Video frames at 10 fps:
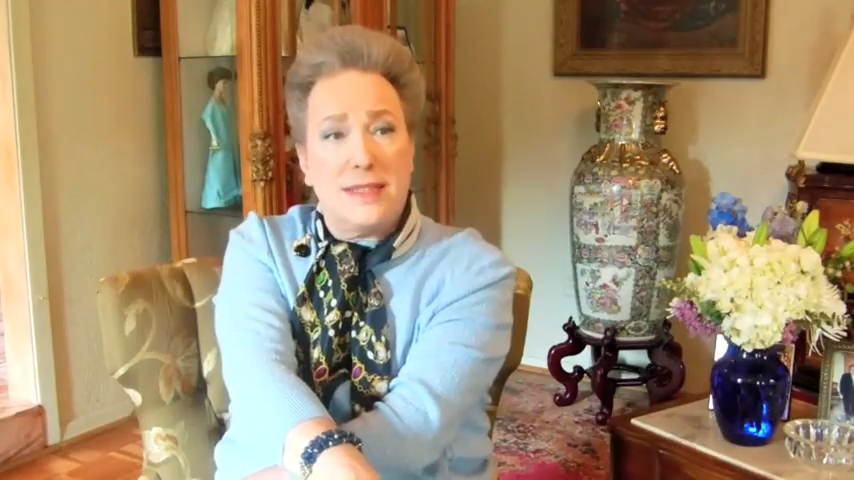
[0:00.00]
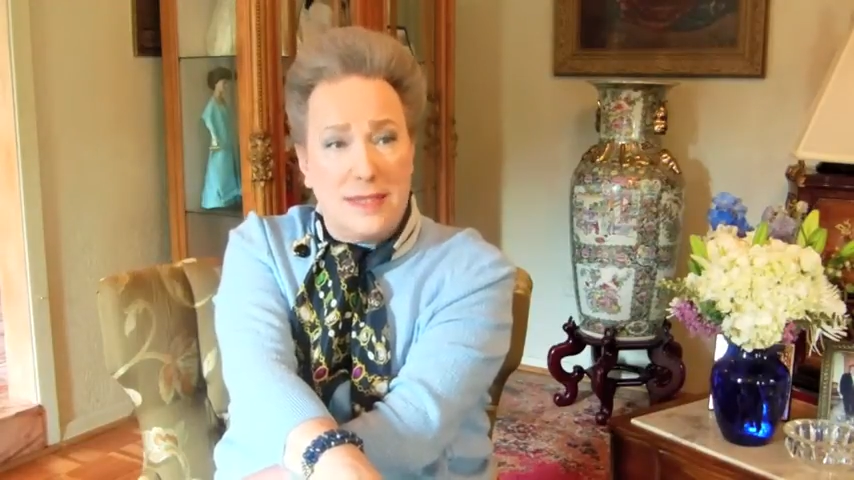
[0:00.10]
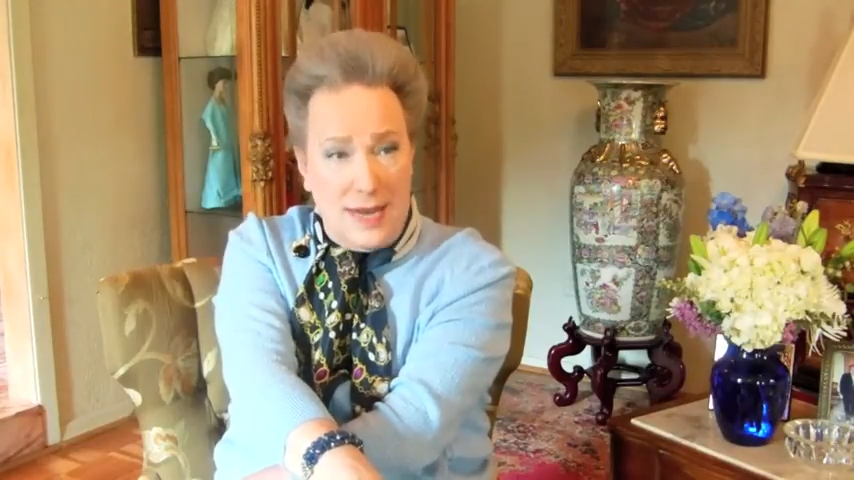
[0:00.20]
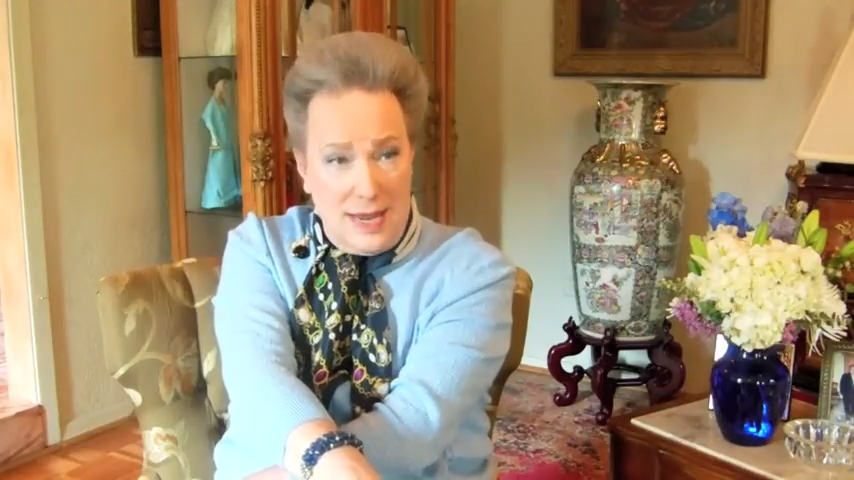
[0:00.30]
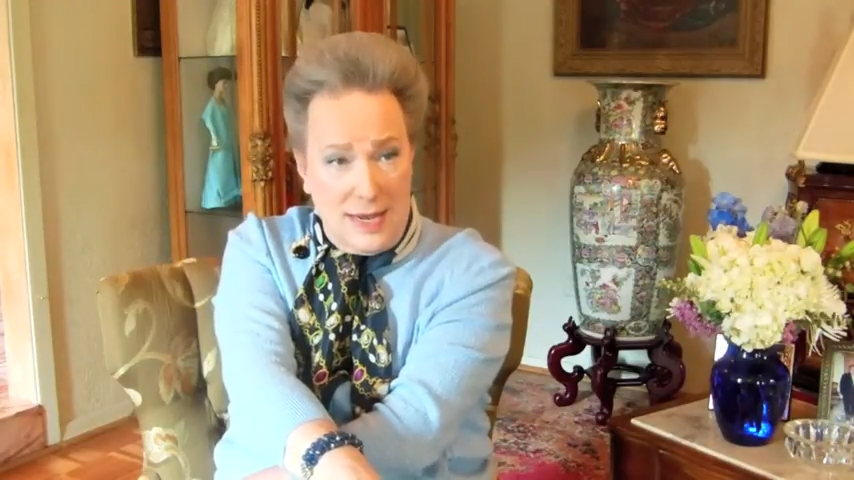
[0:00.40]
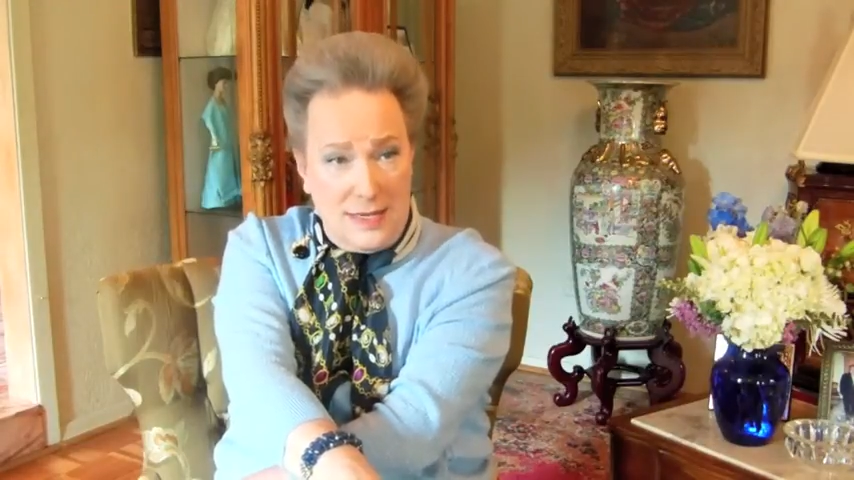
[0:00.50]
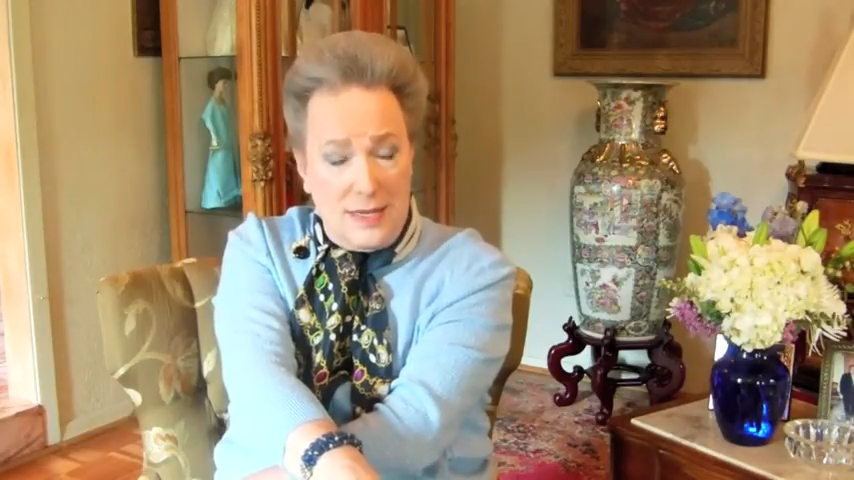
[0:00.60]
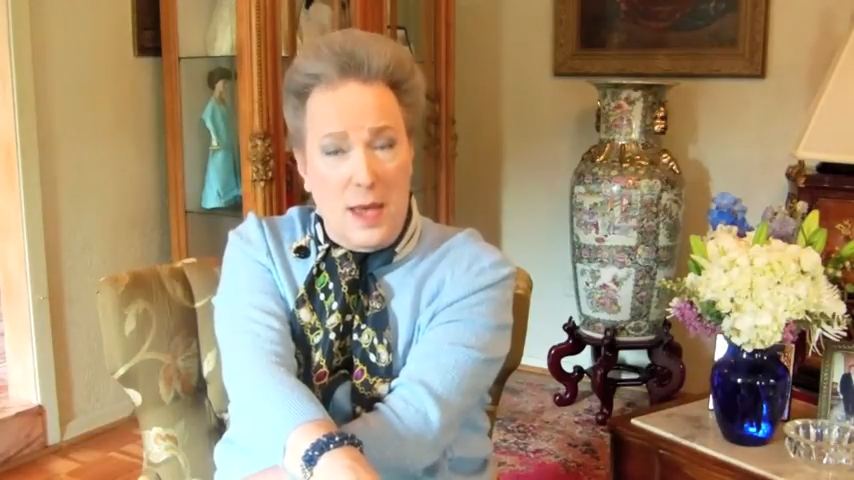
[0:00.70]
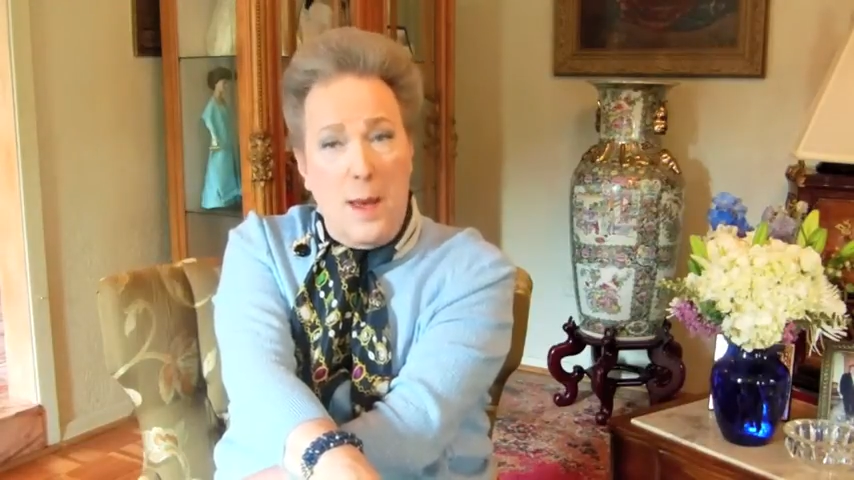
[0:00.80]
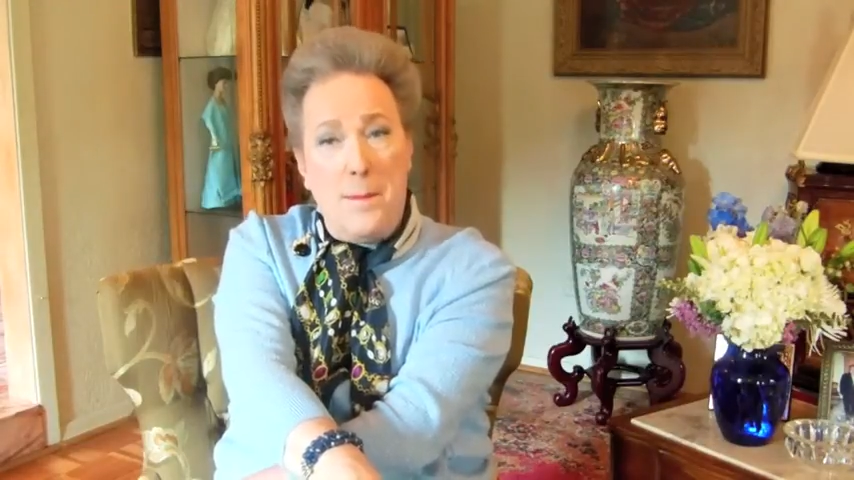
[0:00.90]

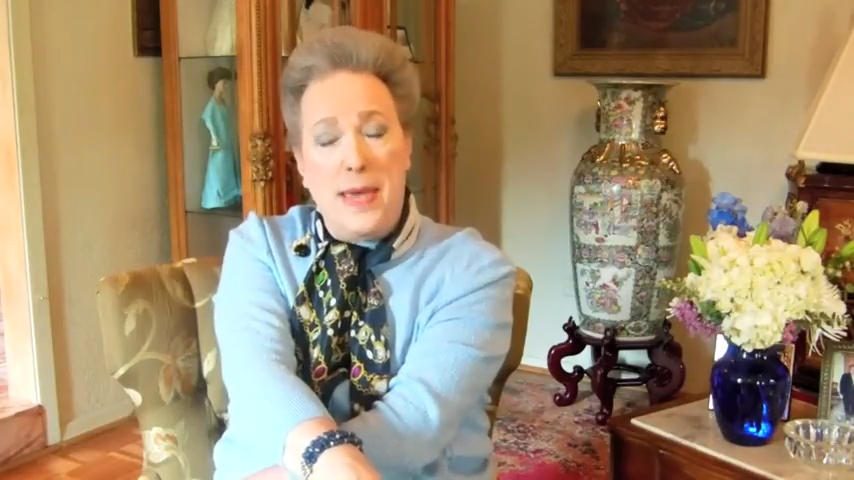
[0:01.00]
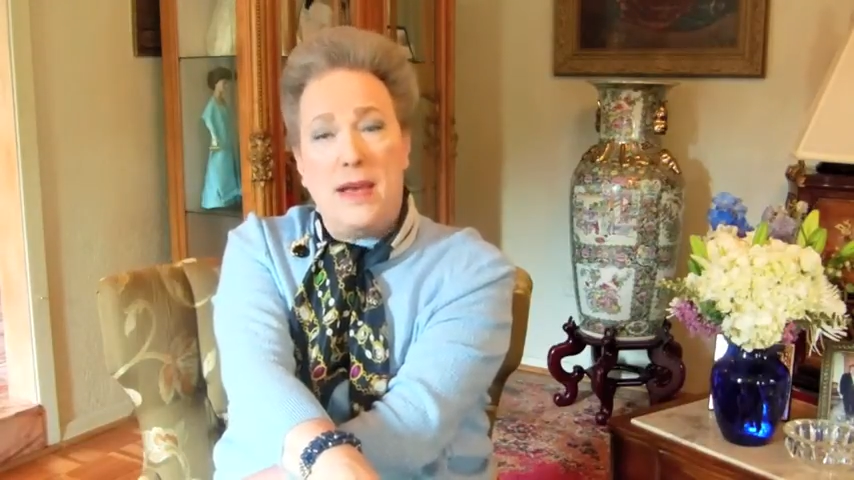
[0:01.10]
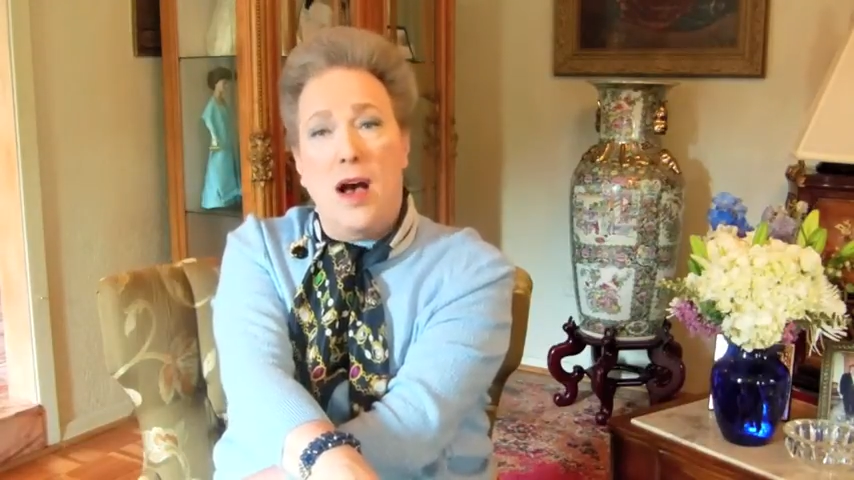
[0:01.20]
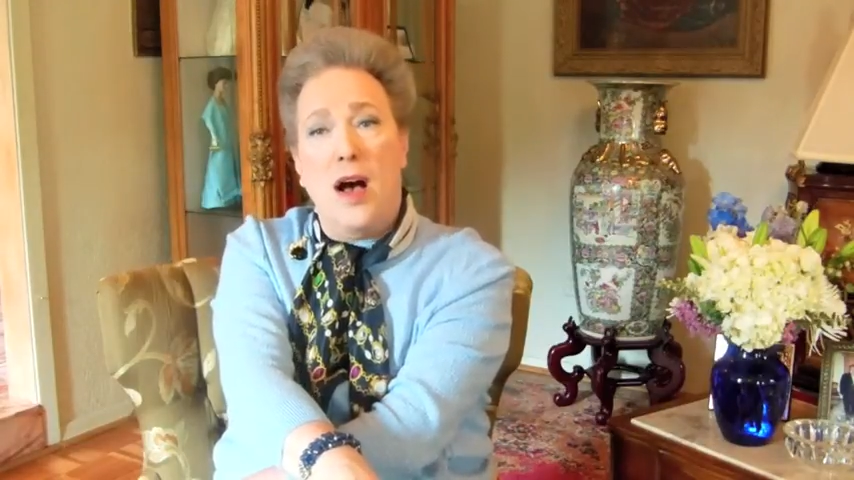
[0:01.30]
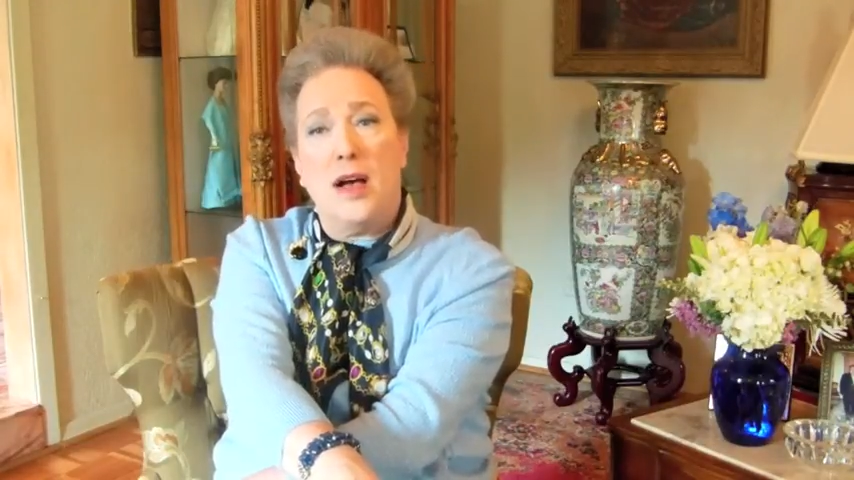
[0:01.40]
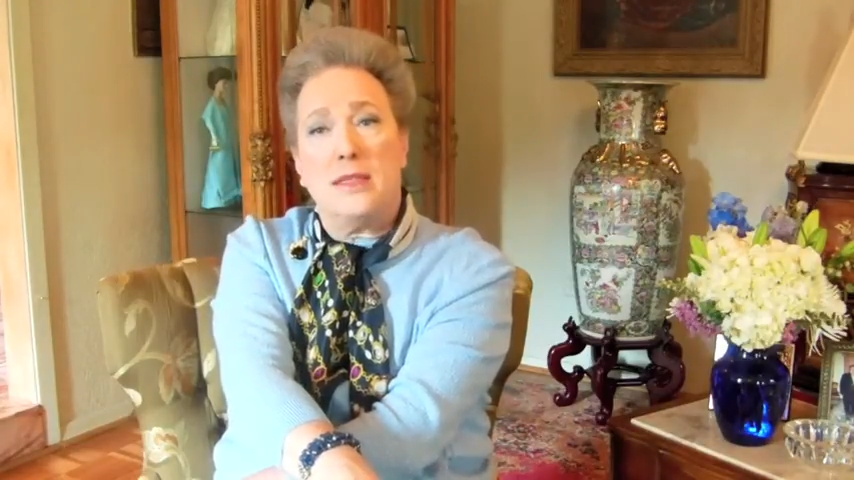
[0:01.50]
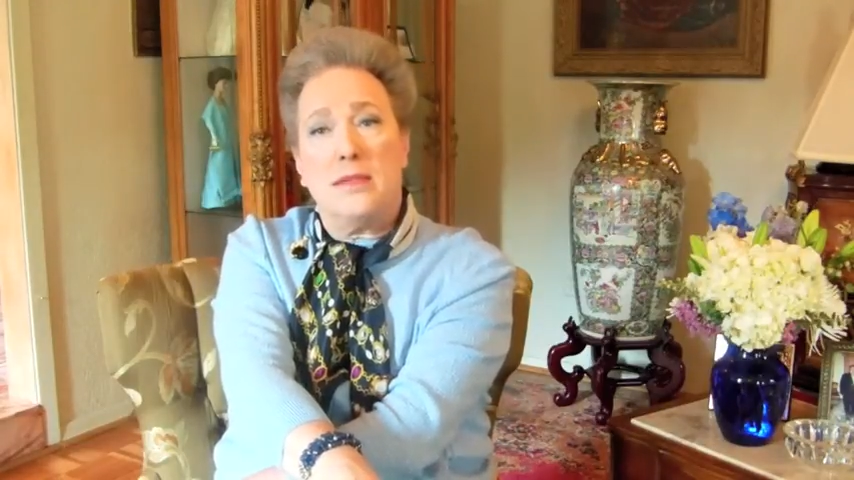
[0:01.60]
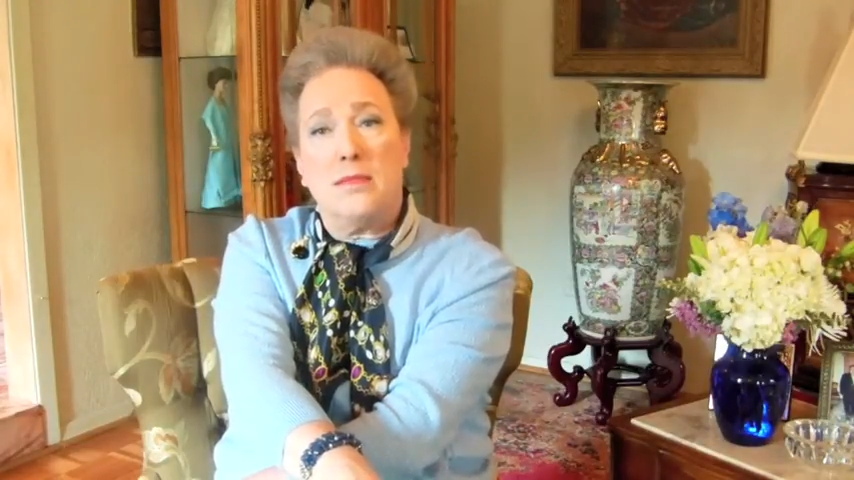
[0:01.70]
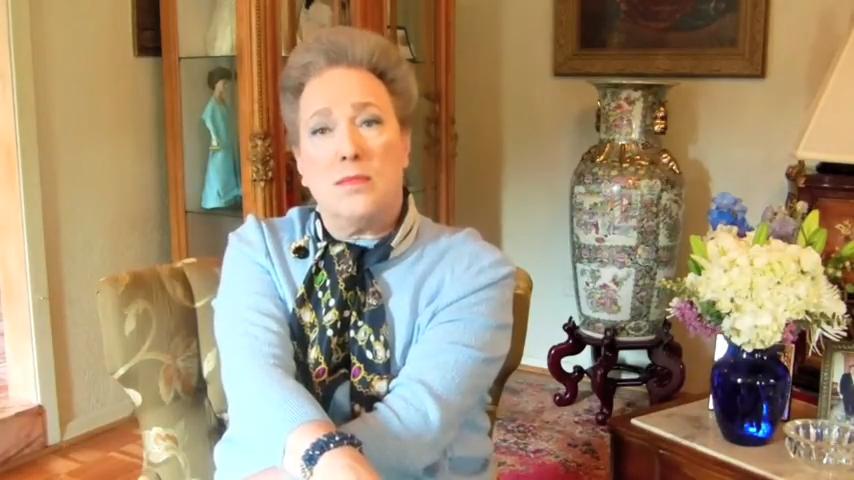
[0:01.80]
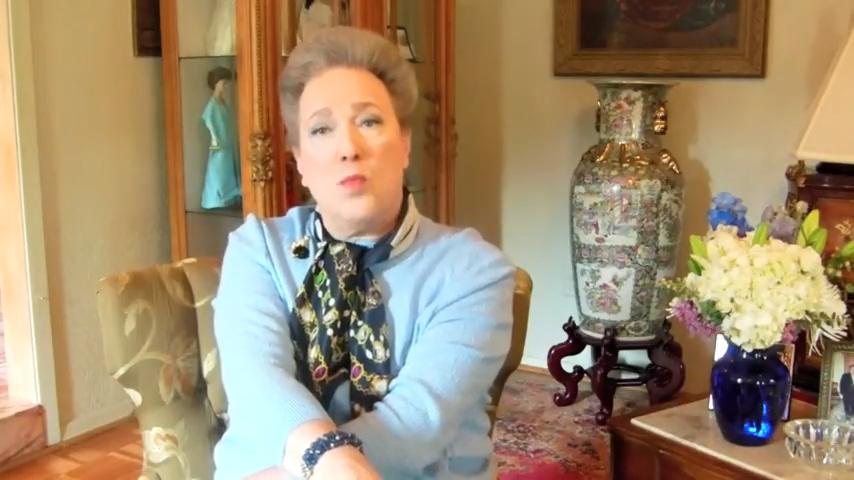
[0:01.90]
States because